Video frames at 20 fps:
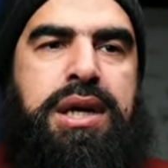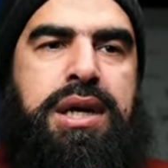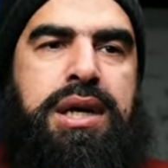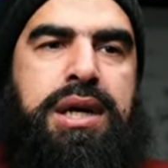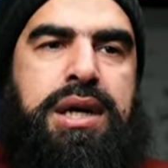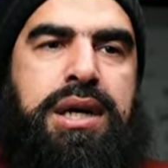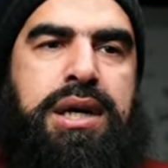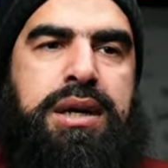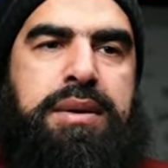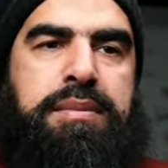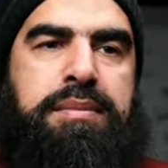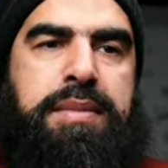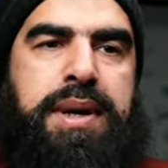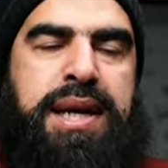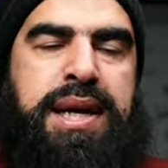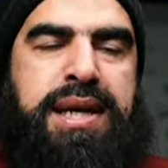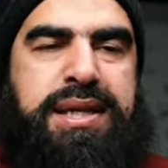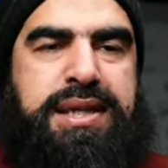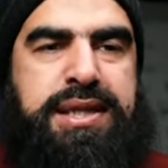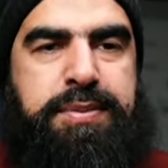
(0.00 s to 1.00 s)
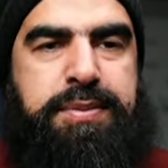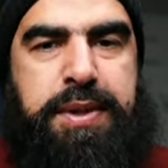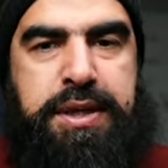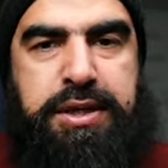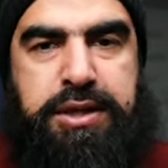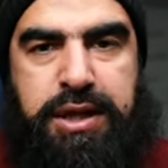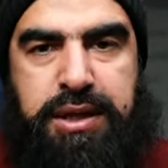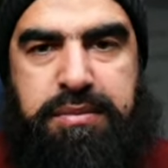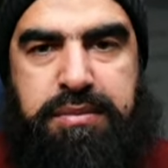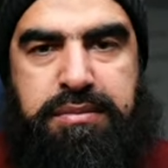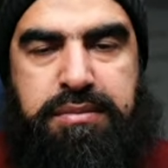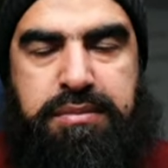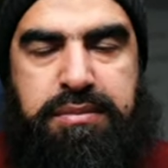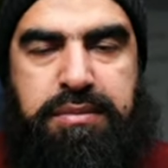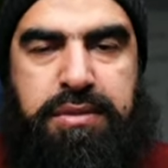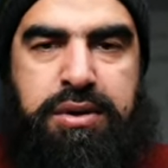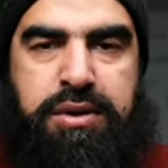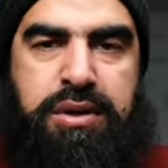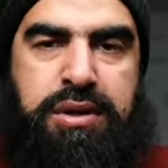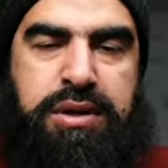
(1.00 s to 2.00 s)
um, and I did speak to him
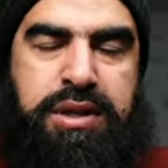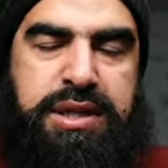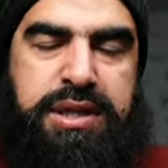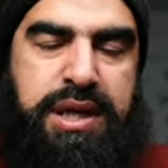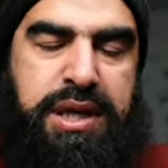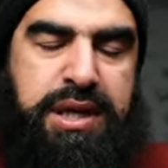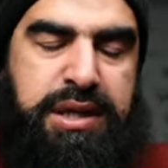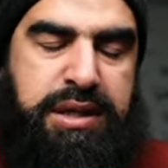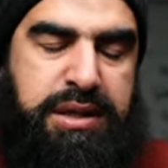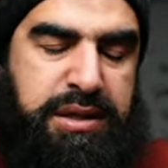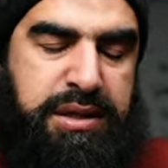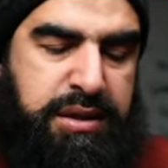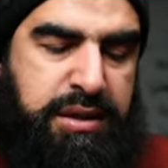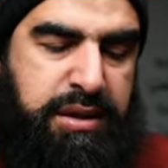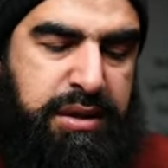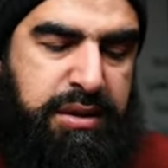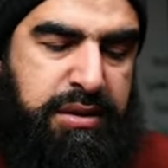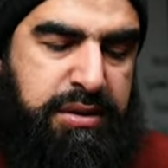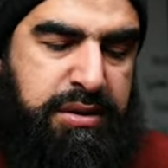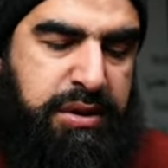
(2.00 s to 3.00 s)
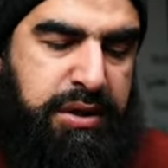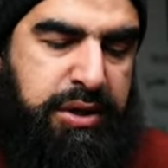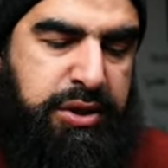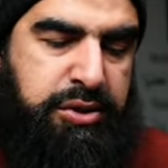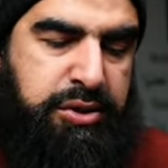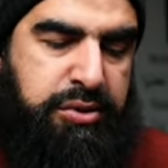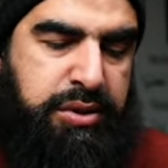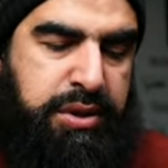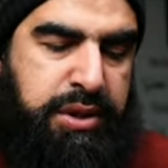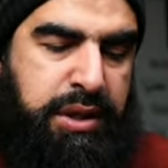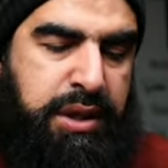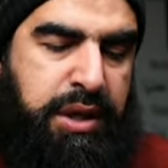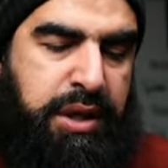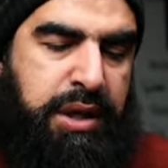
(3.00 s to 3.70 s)
on, on, the side on certain issues.